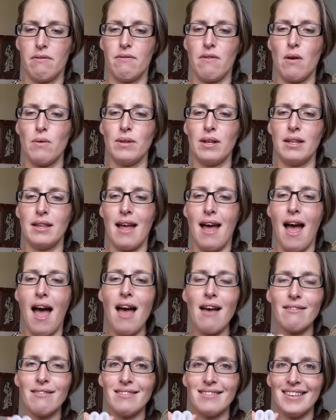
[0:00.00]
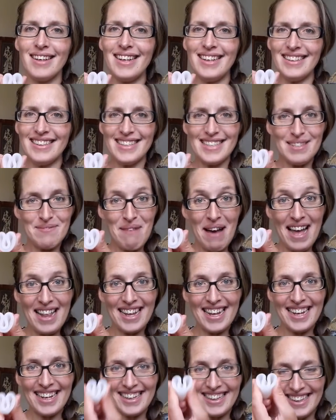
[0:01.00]
fold it in half,
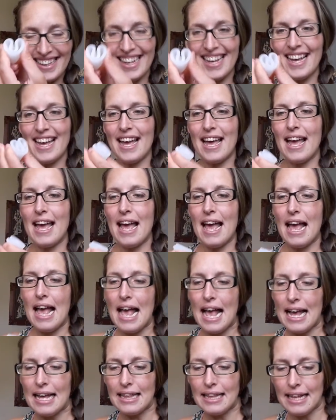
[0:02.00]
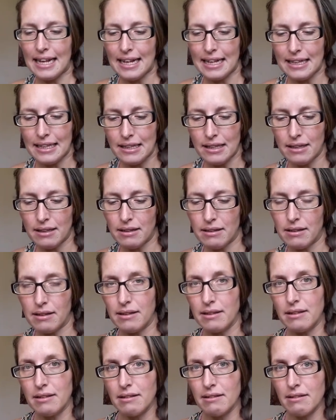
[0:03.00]
smiling, and then
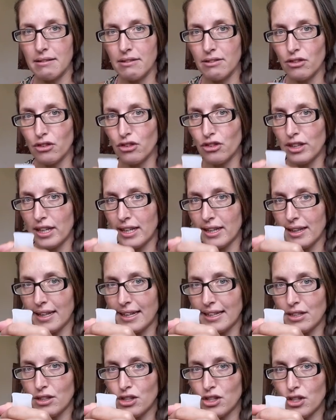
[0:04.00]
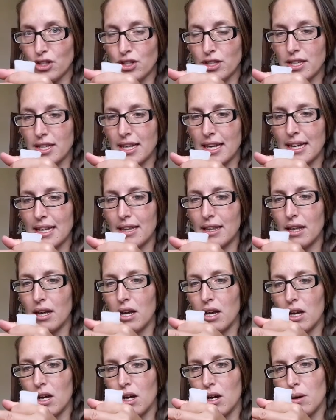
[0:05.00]
gently insert it in.
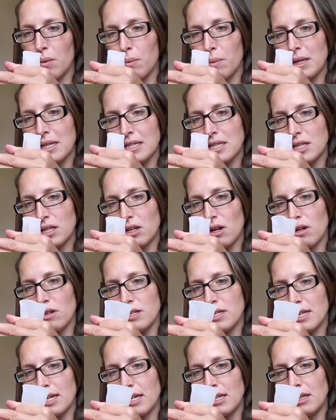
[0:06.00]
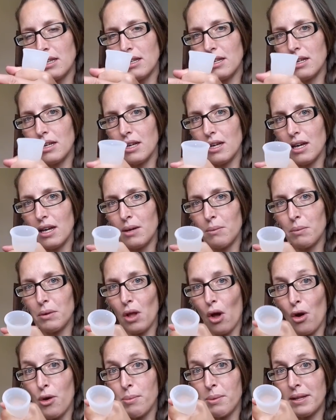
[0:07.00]
Once it goes in, it
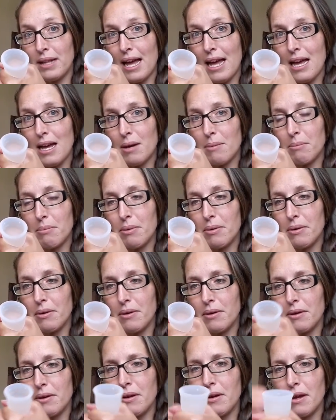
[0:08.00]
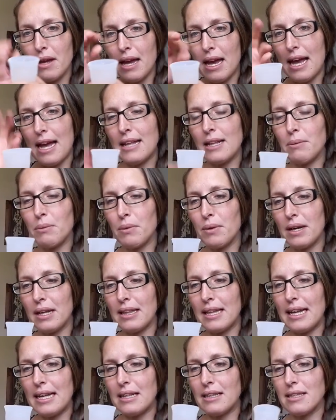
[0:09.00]
will open up and it will
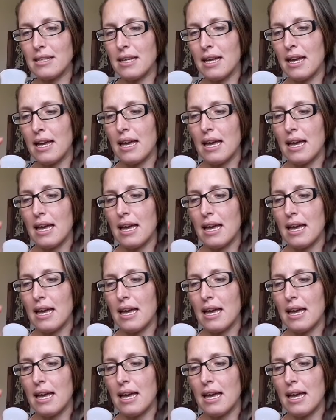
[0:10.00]
collect